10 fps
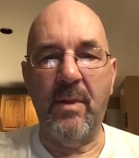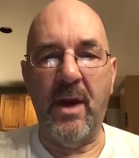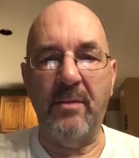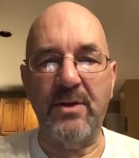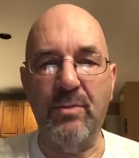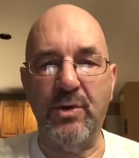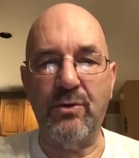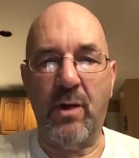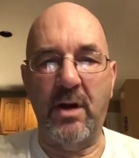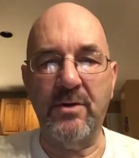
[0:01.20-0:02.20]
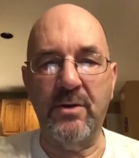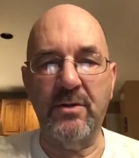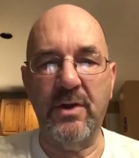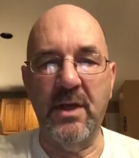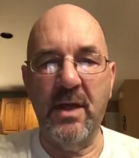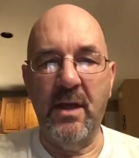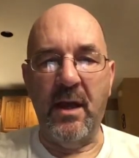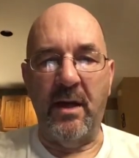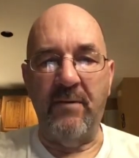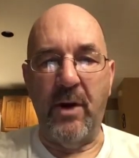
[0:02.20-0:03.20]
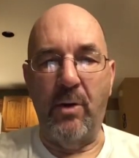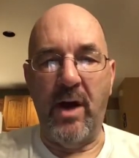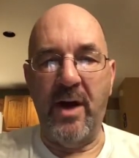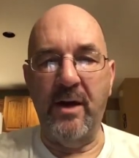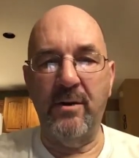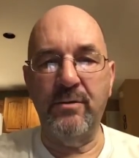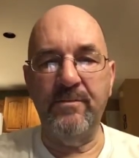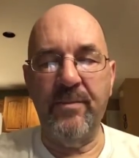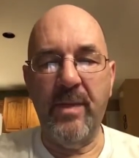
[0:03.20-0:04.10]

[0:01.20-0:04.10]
My name is Butch Rogers. I live in Ohio.